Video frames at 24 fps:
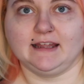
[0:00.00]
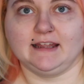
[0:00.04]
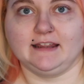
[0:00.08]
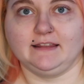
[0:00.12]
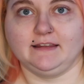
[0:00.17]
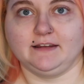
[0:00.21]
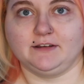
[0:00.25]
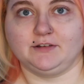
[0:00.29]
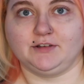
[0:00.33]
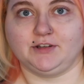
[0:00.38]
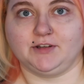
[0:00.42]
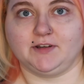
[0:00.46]

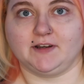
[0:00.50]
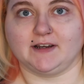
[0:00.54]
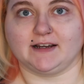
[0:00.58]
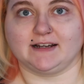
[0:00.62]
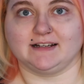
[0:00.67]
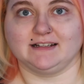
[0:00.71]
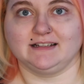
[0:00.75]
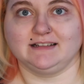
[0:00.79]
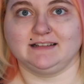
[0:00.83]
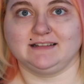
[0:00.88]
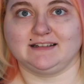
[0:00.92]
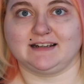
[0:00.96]
Hello you
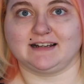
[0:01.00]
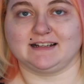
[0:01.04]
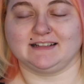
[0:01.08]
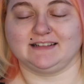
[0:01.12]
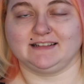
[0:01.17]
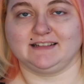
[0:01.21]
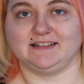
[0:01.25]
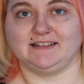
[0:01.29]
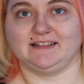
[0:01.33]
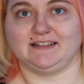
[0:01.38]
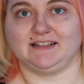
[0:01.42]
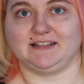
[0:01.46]
guys, nice
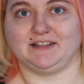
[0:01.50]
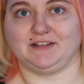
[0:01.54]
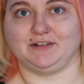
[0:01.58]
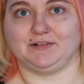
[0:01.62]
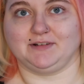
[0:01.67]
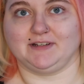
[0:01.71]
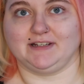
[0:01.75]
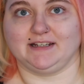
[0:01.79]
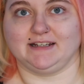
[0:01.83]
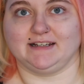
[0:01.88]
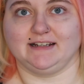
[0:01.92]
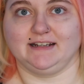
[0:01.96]
to see you
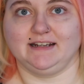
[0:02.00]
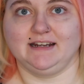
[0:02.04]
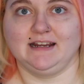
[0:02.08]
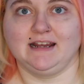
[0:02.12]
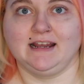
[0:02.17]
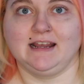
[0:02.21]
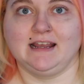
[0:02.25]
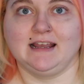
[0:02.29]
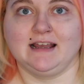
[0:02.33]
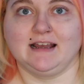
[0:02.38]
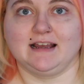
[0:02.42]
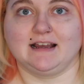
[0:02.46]
again.
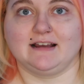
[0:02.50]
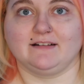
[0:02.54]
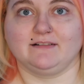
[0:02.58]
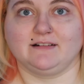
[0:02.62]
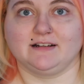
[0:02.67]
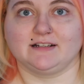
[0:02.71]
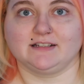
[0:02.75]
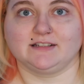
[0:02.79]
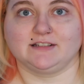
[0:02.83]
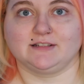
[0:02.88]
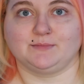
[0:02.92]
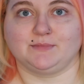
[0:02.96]
I've
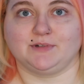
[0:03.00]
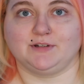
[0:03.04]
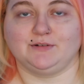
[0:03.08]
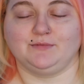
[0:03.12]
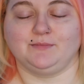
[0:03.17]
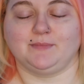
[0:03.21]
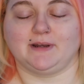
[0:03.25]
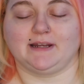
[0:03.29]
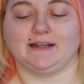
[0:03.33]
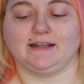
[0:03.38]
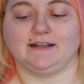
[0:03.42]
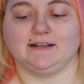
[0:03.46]
got some new
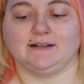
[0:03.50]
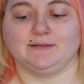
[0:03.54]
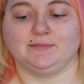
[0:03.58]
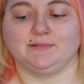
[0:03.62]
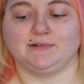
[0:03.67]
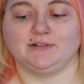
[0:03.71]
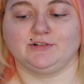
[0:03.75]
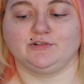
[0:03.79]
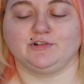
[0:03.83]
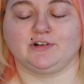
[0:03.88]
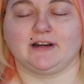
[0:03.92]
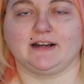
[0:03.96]
makeup
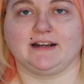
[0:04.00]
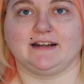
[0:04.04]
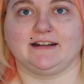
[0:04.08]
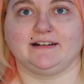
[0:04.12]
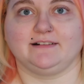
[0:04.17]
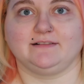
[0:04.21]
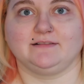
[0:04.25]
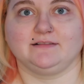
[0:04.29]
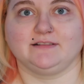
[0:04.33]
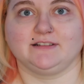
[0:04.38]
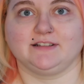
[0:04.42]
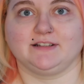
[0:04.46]
to try
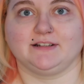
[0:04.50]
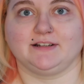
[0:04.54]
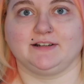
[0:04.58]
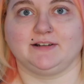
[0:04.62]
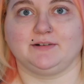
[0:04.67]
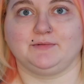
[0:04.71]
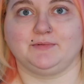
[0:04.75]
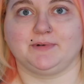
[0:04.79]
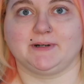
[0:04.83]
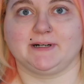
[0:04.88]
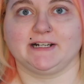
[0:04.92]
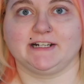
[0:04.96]
out, so
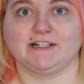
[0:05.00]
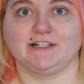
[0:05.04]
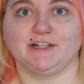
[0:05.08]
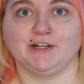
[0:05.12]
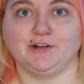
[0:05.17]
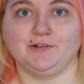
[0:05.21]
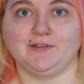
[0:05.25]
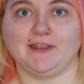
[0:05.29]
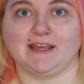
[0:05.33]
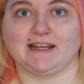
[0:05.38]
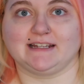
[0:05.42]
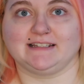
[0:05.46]
we're going to
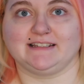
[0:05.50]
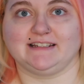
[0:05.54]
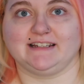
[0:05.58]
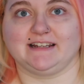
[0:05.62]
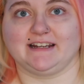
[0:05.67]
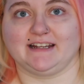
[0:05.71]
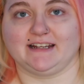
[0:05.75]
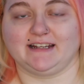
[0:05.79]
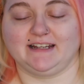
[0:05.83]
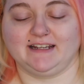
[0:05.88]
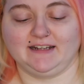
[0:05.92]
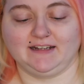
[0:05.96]
do that
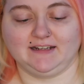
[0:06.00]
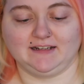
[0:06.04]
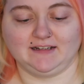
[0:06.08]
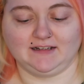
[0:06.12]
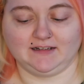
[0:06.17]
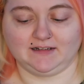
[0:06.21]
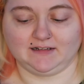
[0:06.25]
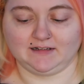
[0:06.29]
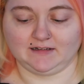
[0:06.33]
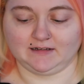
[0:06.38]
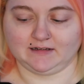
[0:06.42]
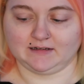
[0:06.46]
today.
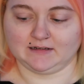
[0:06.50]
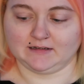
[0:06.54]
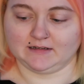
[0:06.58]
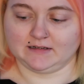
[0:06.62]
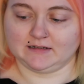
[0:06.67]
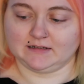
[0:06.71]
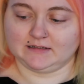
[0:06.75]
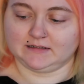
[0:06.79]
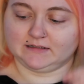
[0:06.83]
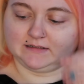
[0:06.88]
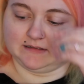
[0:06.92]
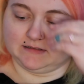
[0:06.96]

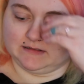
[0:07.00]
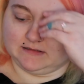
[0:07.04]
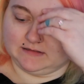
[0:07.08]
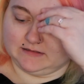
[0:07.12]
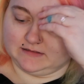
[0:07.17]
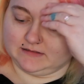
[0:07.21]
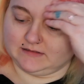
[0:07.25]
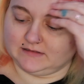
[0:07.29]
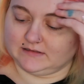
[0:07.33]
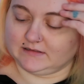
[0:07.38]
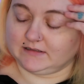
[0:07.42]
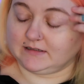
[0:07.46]

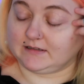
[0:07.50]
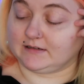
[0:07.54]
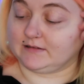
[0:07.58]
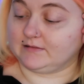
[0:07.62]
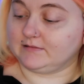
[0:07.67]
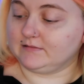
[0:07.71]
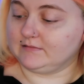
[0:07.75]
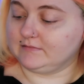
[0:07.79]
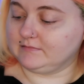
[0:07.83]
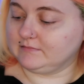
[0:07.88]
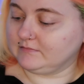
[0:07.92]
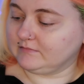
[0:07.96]

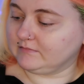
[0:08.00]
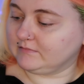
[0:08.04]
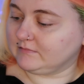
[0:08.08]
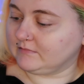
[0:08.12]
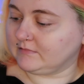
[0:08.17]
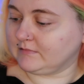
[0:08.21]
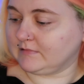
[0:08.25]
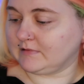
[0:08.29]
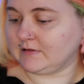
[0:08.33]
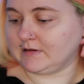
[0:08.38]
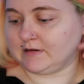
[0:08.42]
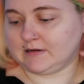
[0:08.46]
So,
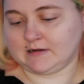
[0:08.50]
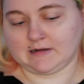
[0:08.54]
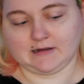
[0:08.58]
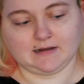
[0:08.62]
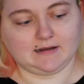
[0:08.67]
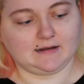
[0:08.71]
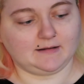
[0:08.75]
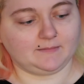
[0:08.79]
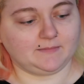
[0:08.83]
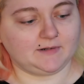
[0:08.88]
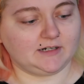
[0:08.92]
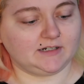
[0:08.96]

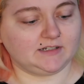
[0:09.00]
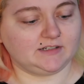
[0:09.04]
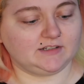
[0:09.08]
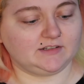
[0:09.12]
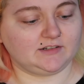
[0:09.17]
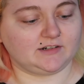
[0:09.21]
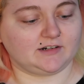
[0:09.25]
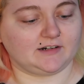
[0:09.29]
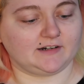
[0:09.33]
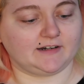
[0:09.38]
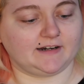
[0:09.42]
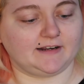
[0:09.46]
I'm going to
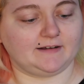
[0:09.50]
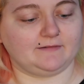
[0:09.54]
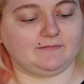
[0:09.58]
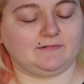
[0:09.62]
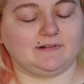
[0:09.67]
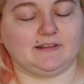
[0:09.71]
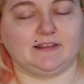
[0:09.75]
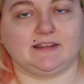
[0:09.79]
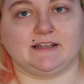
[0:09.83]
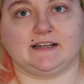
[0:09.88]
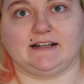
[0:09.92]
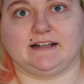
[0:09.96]
start out
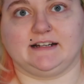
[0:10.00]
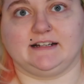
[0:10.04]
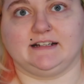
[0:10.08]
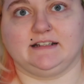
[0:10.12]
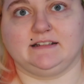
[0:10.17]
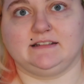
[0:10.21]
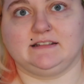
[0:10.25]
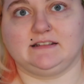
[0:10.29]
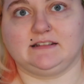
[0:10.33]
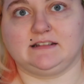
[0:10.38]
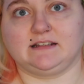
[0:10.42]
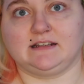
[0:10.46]
with the
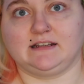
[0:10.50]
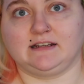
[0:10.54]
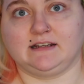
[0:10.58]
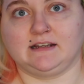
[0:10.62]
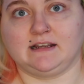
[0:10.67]
eyes.